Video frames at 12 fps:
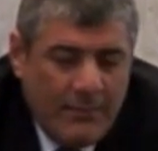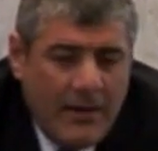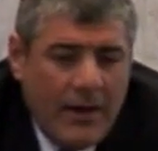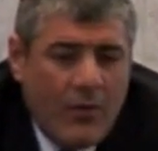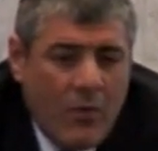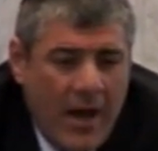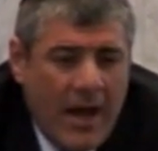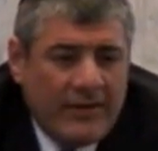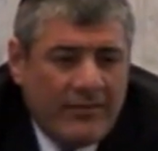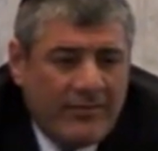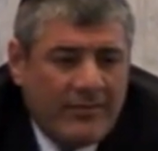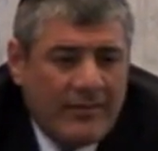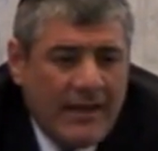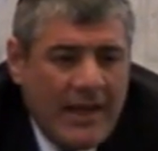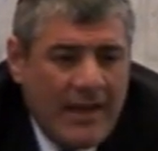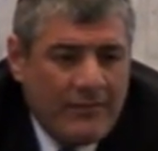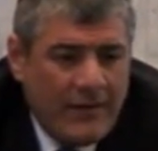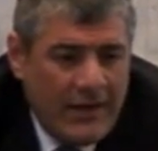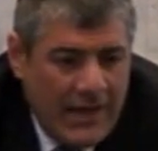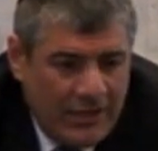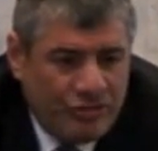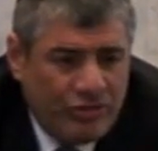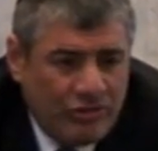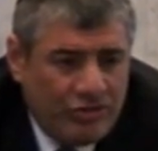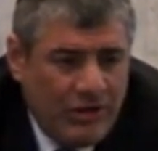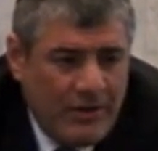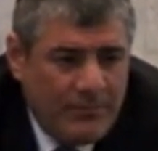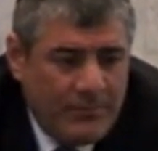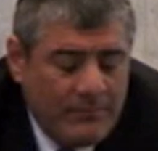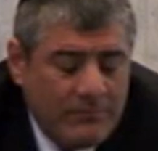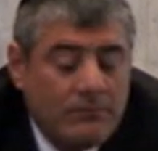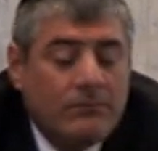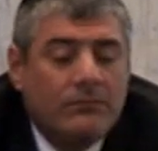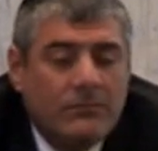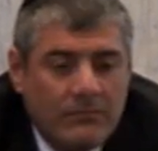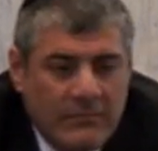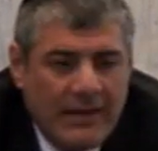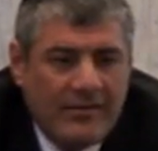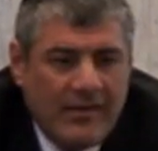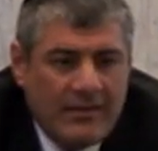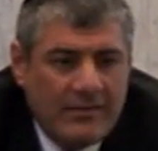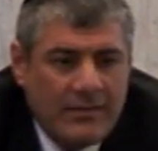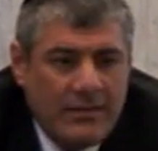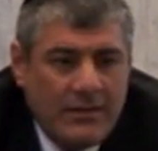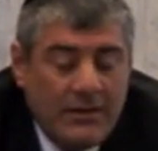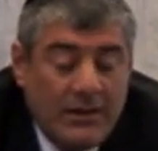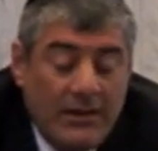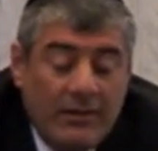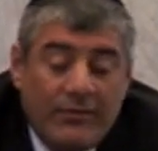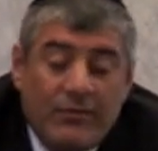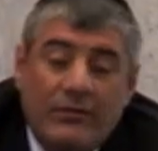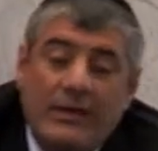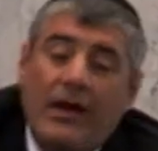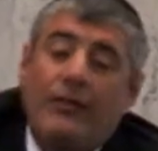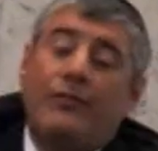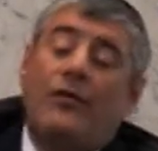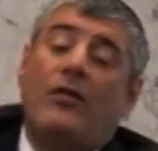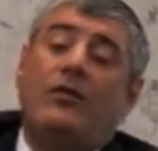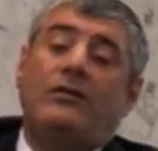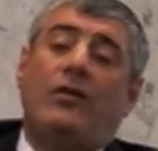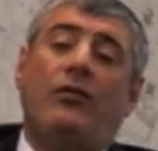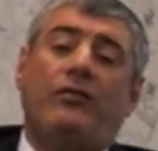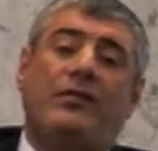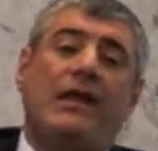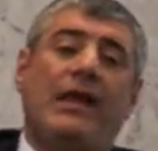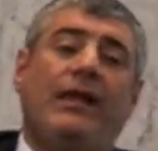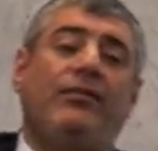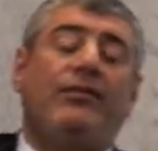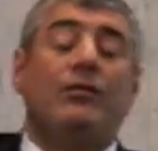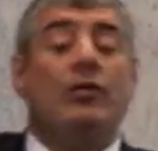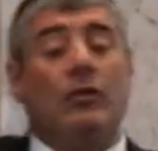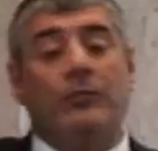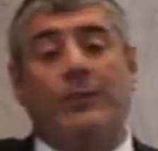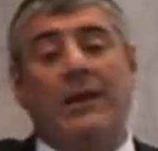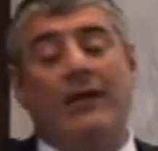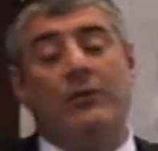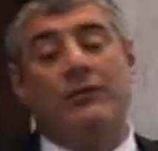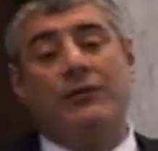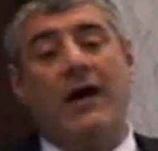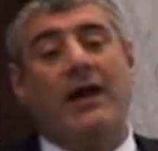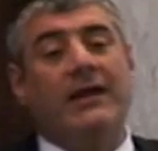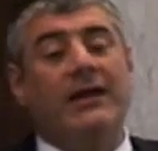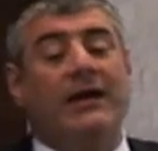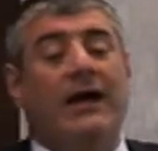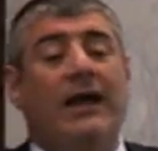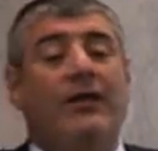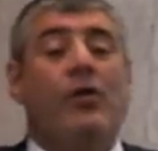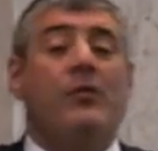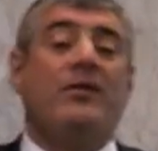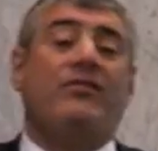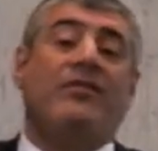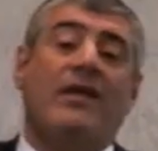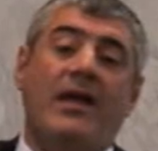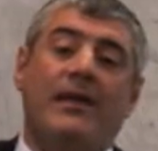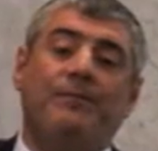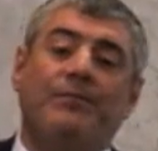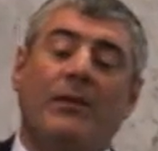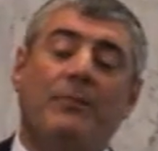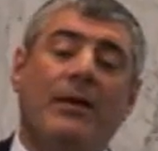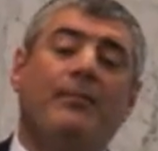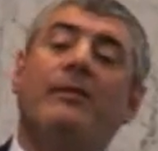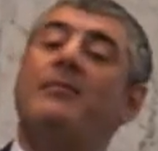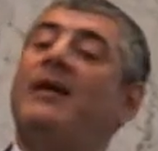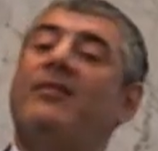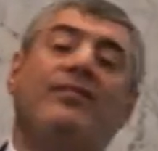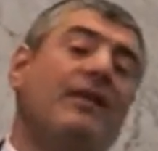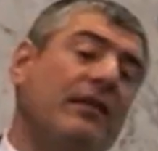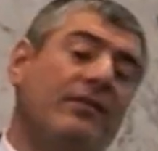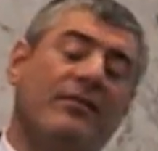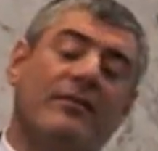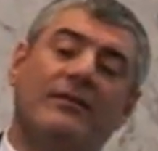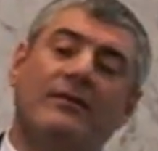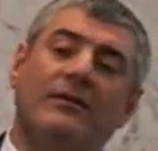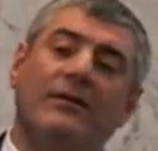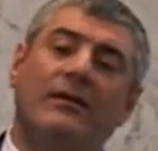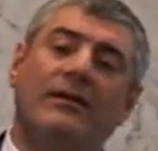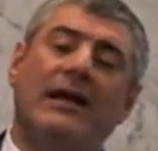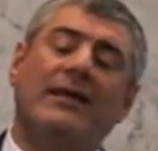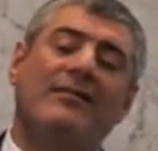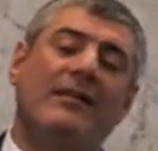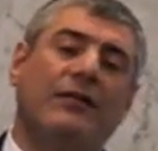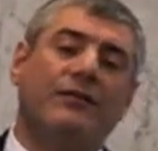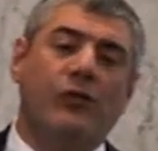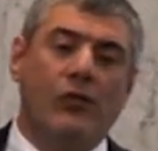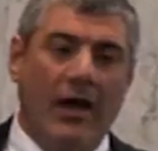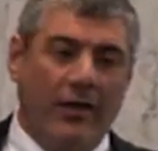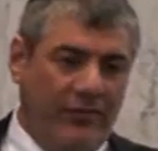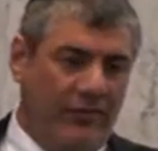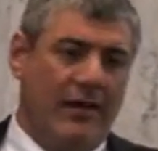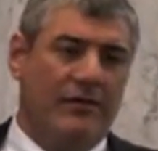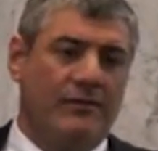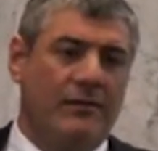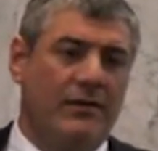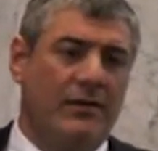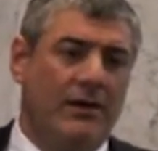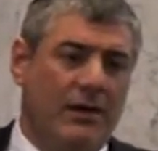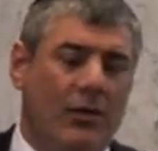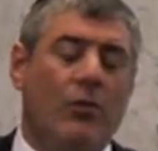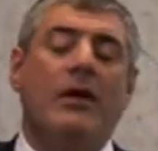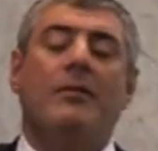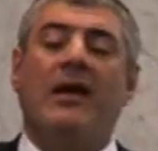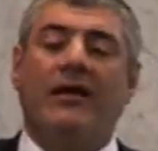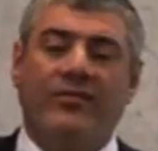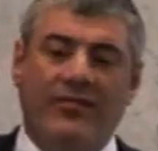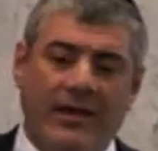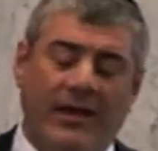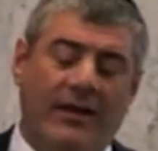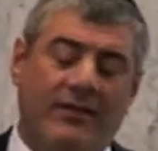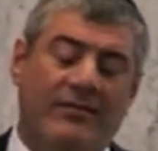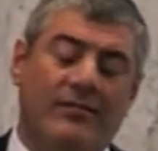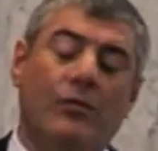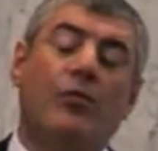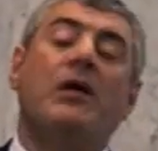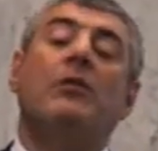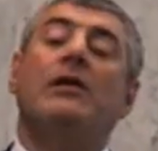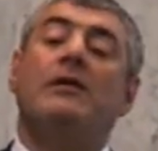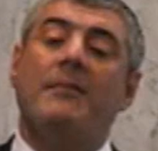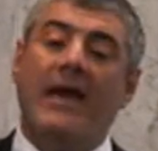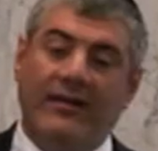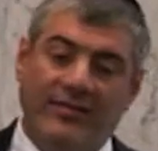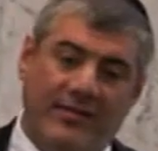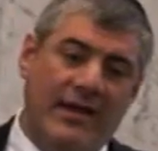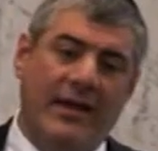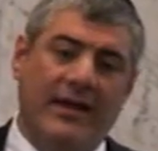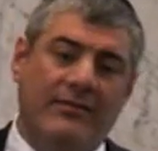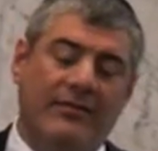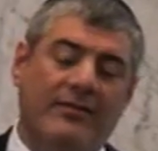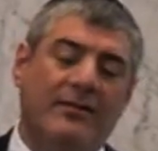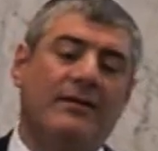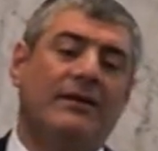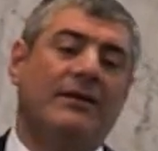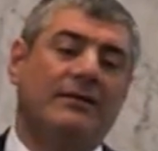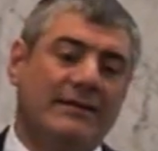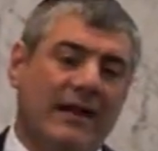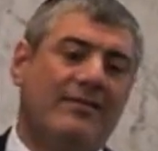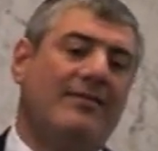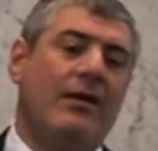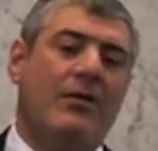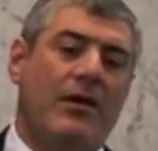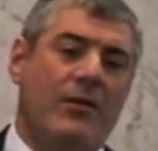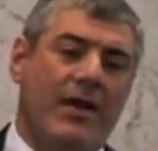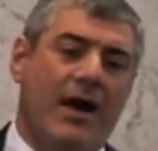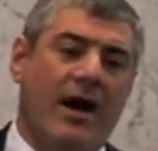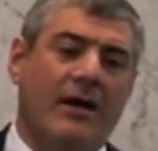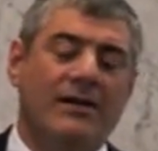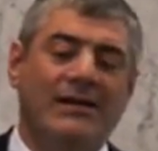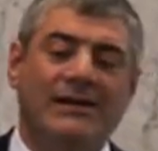But once they have relationship, that's it. So therefore, those things, you don't play with fire. I always say, people make sins. Let's not fool ourselves. We make sins, we will make sins. That's the way we are.